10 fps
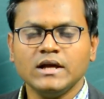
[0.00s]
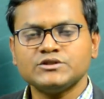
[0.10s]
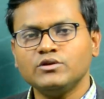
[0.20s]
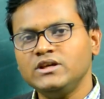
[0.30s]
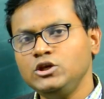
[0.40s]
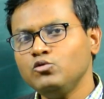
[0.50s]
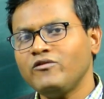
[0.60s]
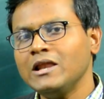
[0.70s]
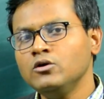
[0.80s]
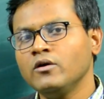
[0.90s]
So the Q
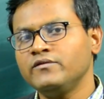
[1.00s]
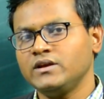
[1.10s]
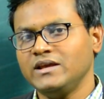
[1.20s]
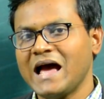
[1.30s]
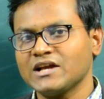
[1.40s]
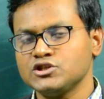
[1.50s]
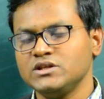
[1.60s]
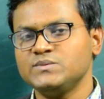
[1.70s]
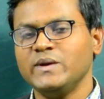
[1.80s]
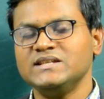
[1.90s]
value of the reaction
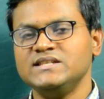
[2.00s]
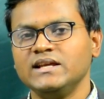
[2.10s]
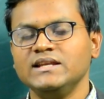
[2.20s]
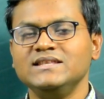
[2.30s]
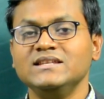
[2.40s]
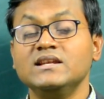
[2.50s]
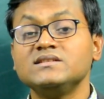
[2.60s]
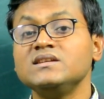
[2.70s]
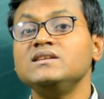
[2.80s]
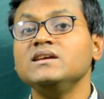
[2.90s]
is basically the
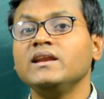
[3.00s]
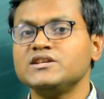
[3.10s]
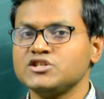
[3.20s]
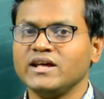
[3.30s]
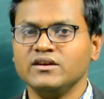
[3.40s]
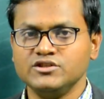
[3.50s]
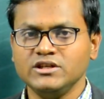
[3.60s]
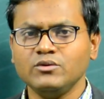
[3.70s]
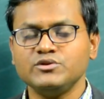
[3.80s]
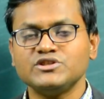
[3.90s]
disintegration
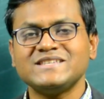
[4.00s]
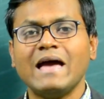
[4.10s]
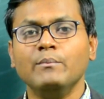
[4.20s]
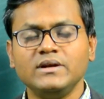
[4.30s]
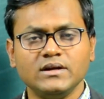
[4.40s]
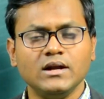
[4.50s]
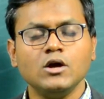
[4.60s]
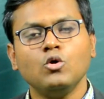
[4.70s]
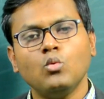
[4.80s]
energy which is emitted